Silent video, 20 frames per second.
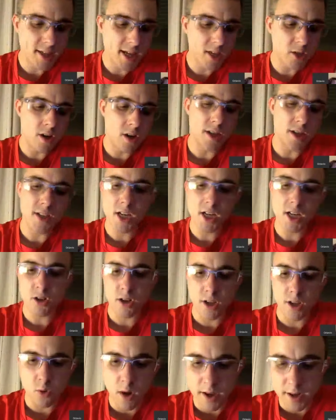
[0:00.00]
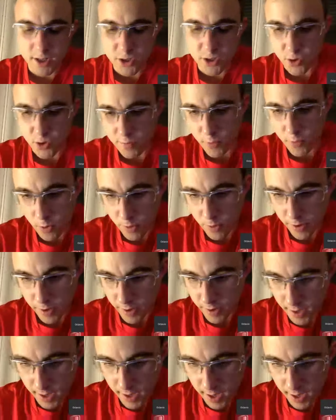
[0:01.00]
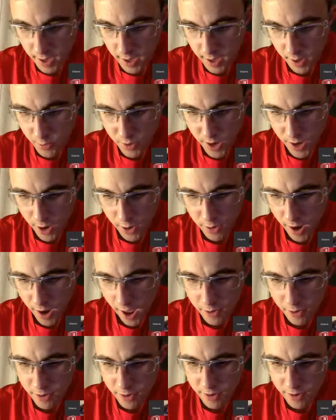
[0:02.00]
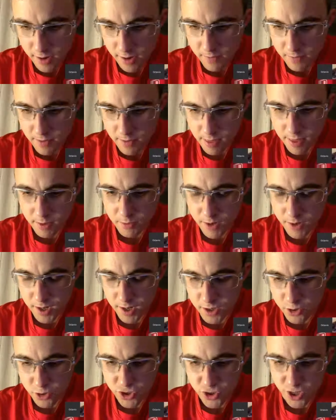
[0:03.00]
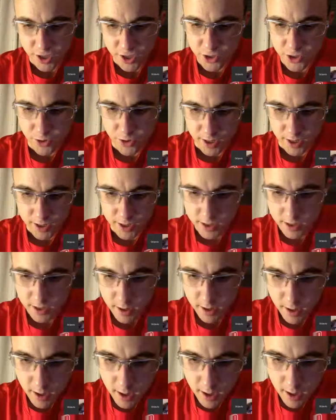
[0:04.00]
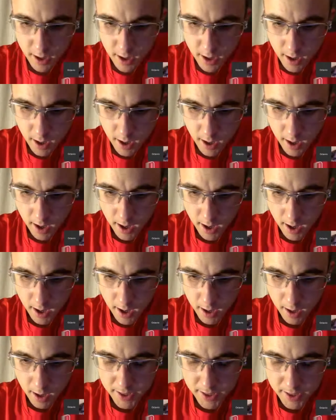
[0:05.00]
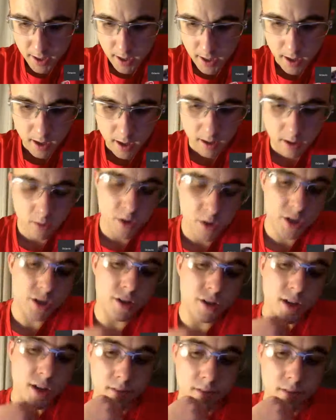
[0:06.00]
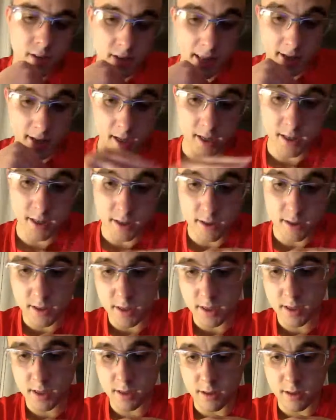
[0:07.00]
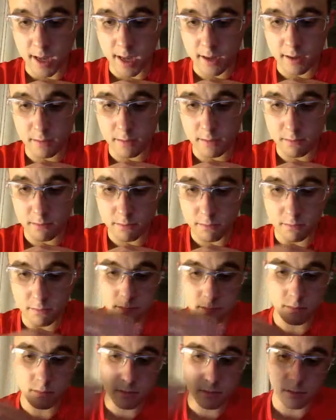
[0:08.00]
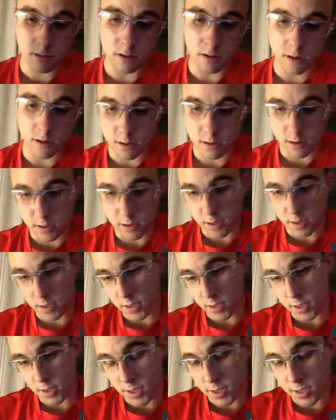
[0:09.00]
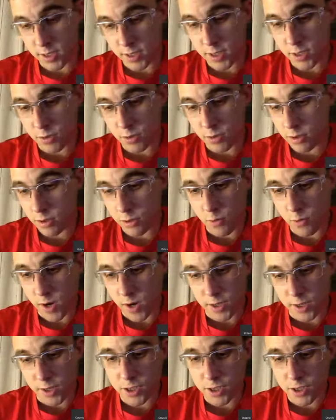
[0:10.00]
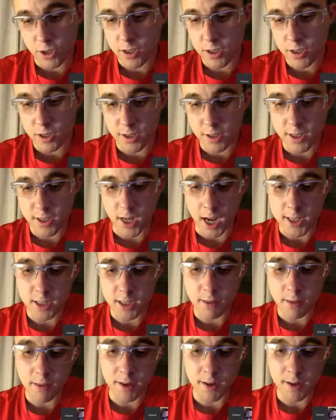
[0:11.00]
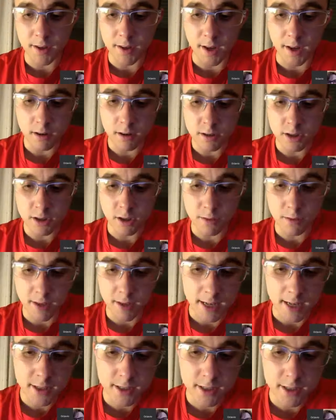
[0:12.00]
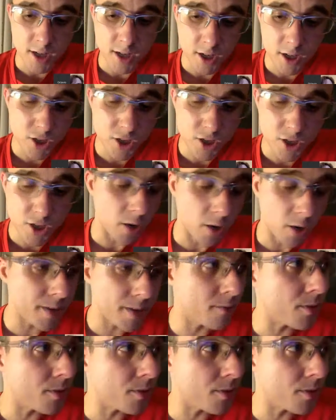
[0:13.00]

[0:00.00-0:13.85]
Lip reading: actually quite straightforward. I don't even think we need to share screens. But question, Dave, is like this is like is this good? Do you want to discuss something else, or shall we begin with